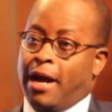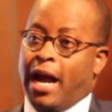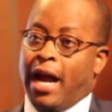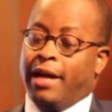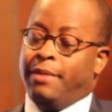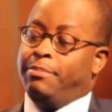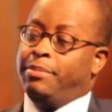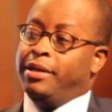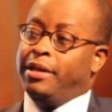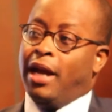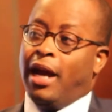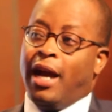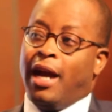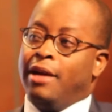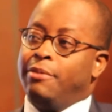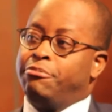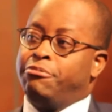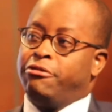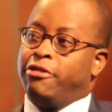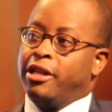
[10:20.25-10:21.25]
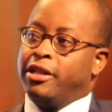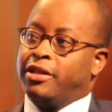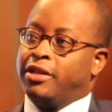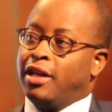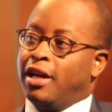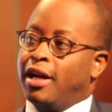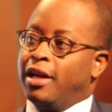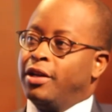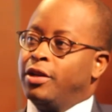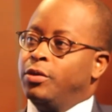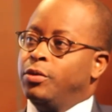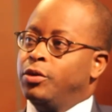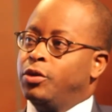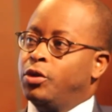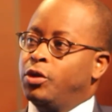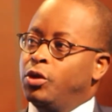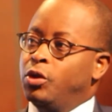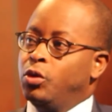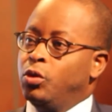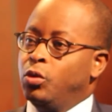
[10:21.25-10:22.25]
I'd be hard pressed to argue
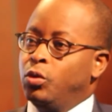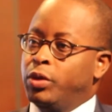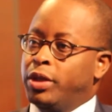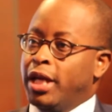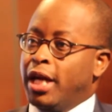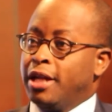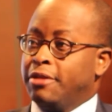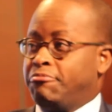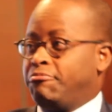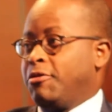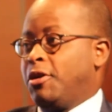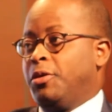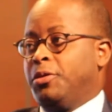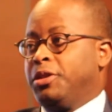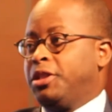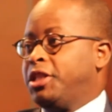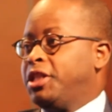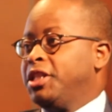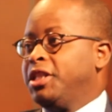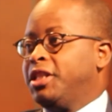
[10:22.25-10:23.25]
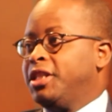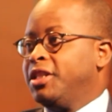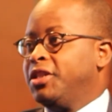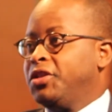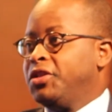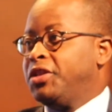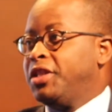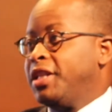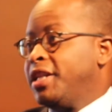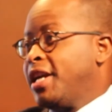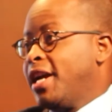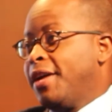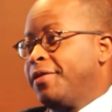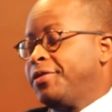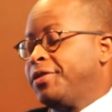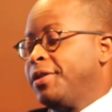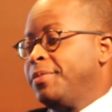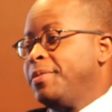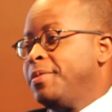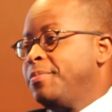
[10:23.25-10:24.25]
with you that our churches didn't
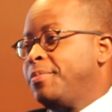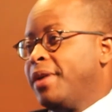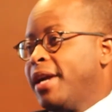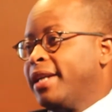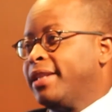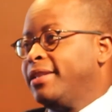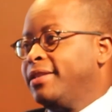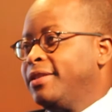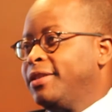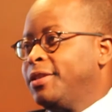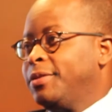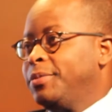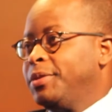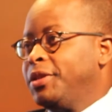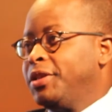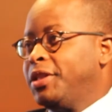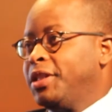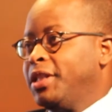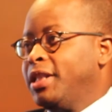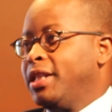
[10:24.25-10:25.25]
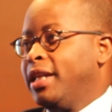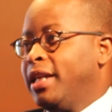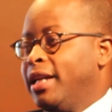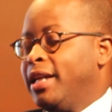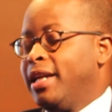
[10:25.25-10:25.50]
have some impact in the community.